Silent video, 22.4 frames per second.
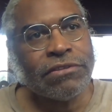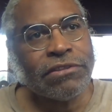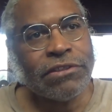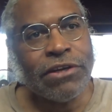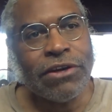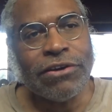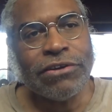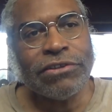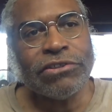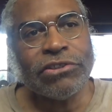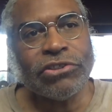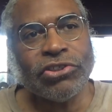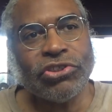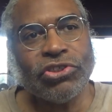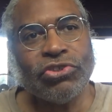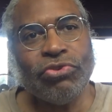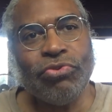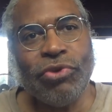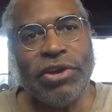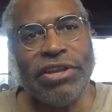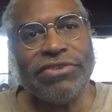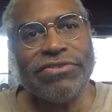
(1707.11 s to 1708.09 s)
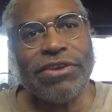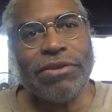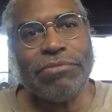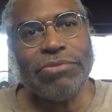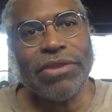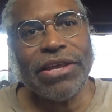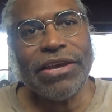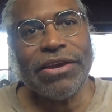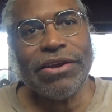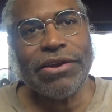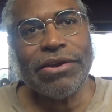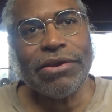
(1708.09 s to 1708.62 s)
All those tweets up
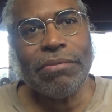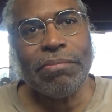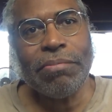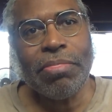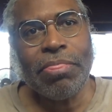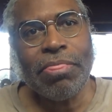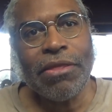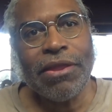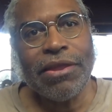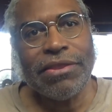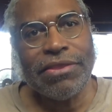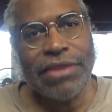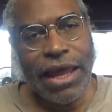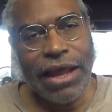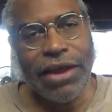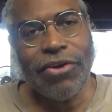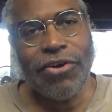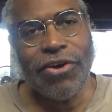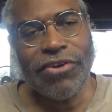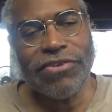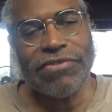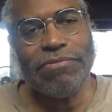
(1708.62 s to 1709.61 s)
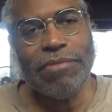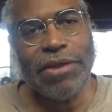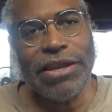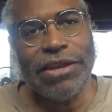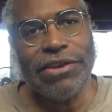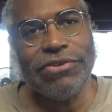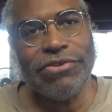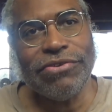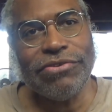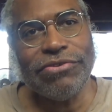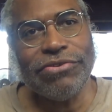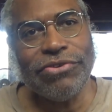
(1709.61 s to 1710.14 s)
there, that costs money
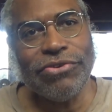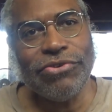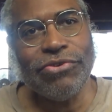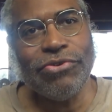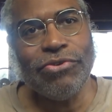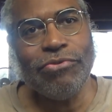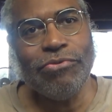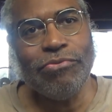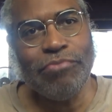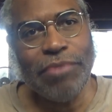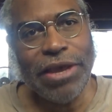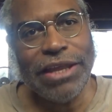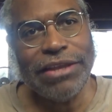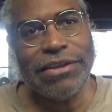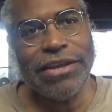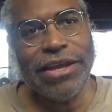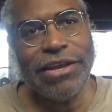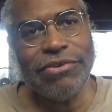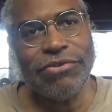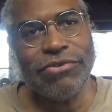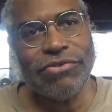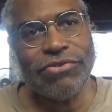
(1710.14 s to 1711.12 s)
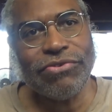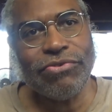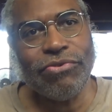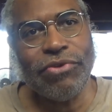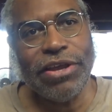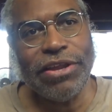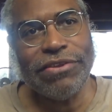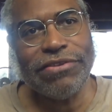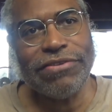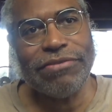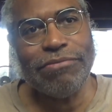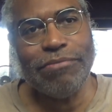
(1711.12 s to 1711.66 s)
to, to maintain those
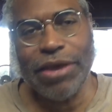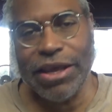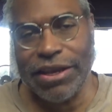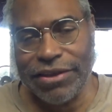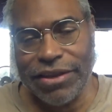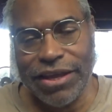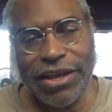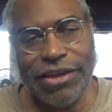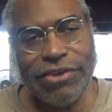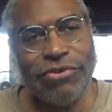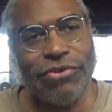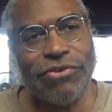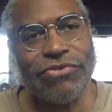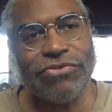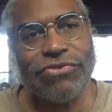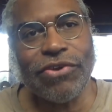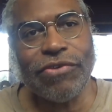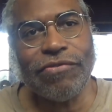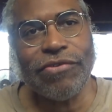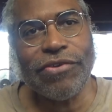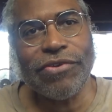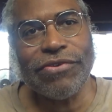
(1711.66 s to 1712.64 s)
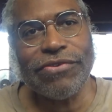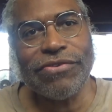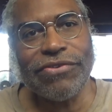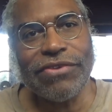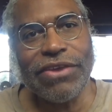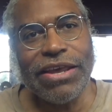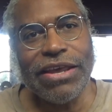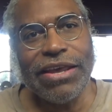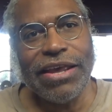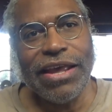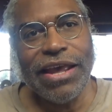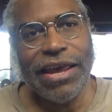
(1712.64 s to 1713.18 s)
tweets, maintain those servers,
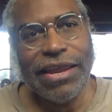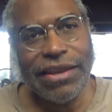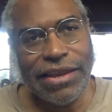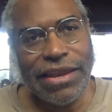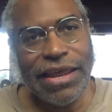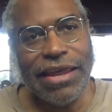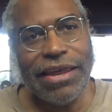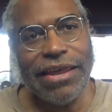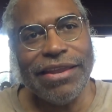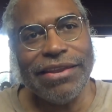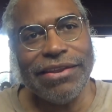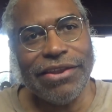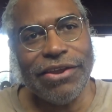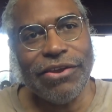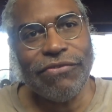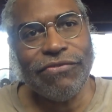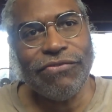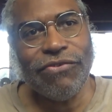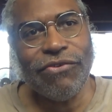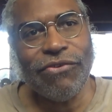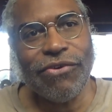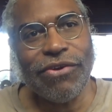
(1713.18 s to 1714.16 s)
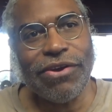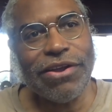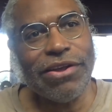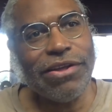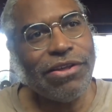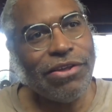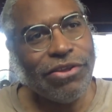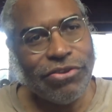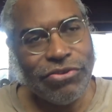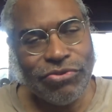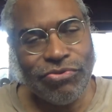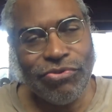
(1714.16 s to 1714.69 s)
and that, and therefore
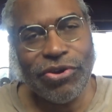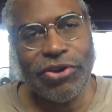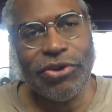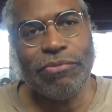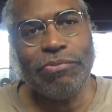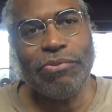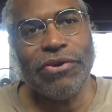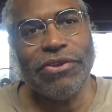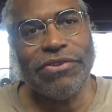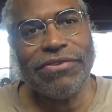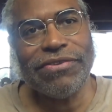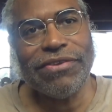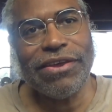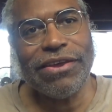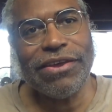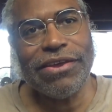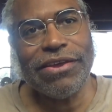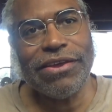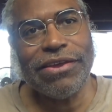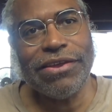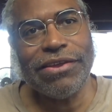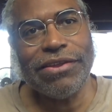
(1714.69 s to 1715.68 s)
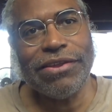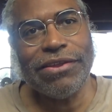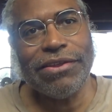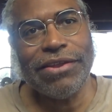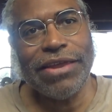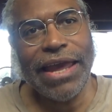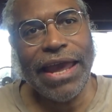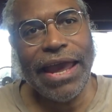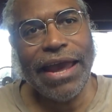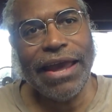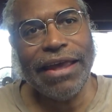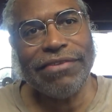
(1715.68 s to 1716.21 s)
Twitter puts uh,
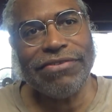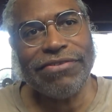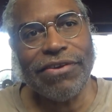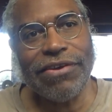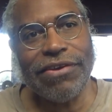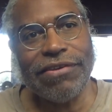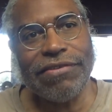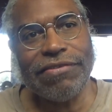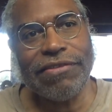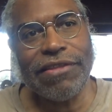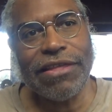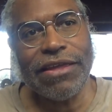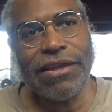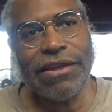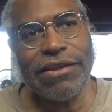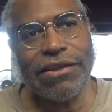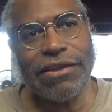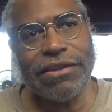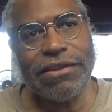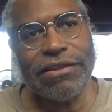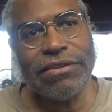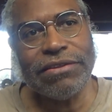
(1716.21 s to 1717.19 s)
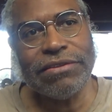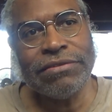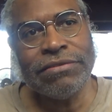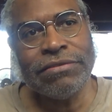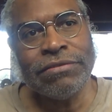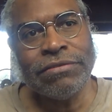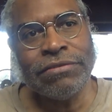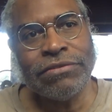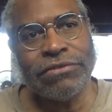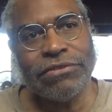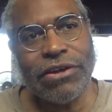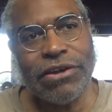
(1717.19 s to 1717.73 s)
ads on the
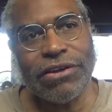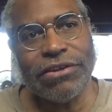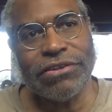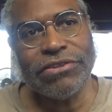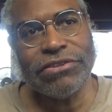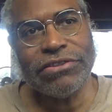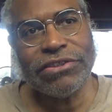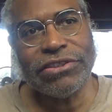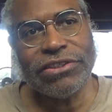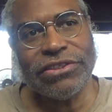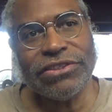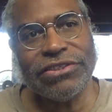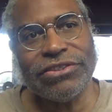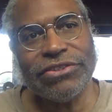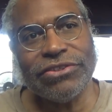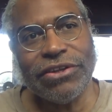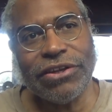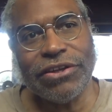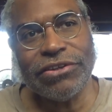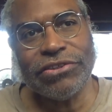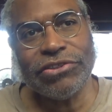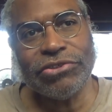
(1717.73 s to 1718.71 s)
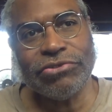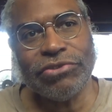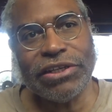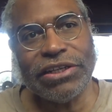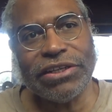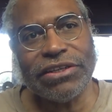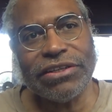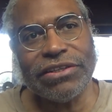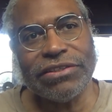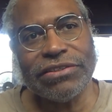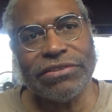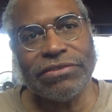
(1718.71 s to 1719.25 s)
on on on
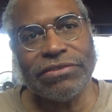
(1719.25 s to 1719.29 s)
Twitter.